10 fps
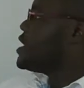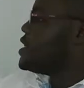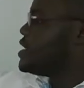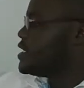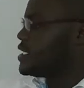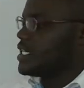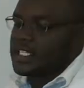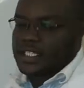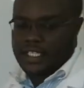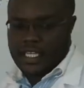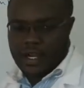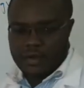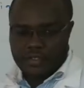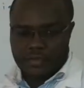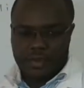these lenses are going
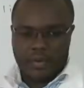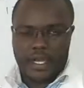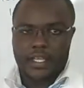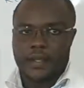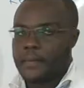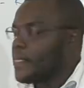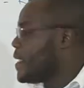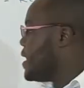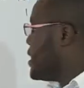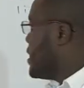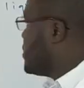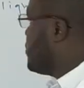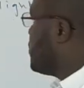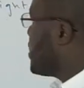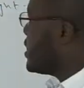to be working. Next, we
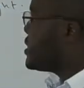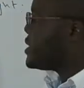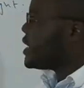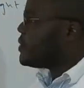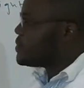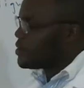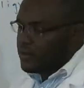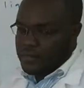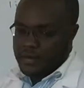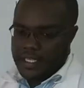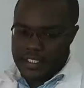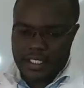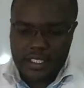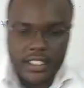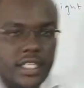look at types of lenses.